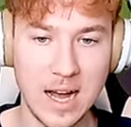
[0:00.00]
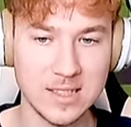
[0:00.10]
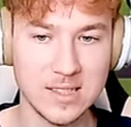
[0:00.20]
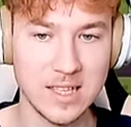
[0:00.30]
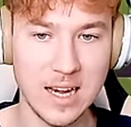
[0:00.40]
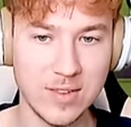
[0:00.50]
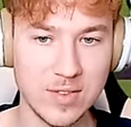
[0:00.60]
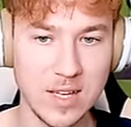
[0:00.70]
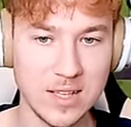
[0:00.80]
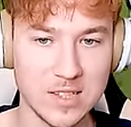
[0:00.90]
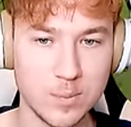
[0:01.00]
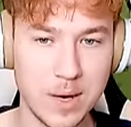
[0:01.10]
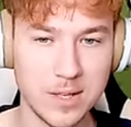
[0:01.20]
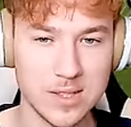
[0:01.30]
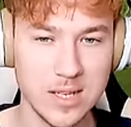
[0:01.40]
As I said, I think it's
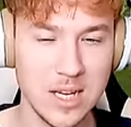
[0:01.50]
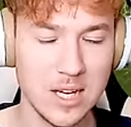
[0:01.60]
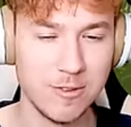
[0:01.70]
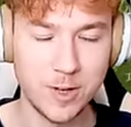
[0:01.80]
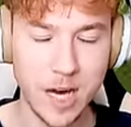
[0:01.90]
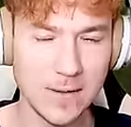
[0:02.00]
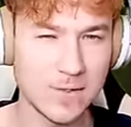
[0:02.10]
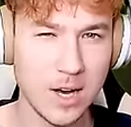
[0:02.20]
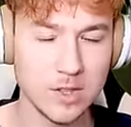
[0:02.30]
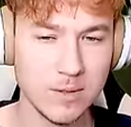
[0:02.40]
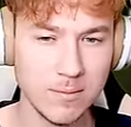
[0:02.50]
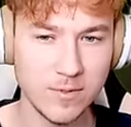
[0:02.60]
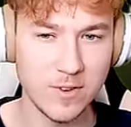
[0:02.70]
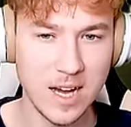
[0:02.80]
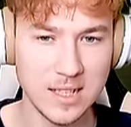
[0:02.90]
about
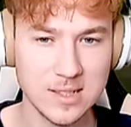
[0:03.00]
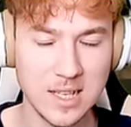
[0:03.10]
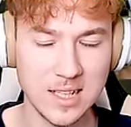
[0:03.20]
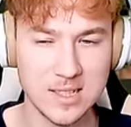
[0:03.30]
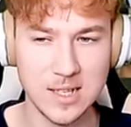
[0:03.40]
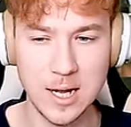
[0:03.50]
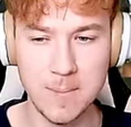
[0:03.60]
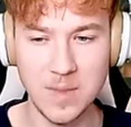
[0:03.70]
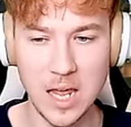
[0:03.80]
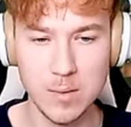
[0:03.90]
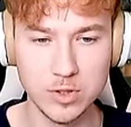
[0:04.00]
5,000 fans that's um,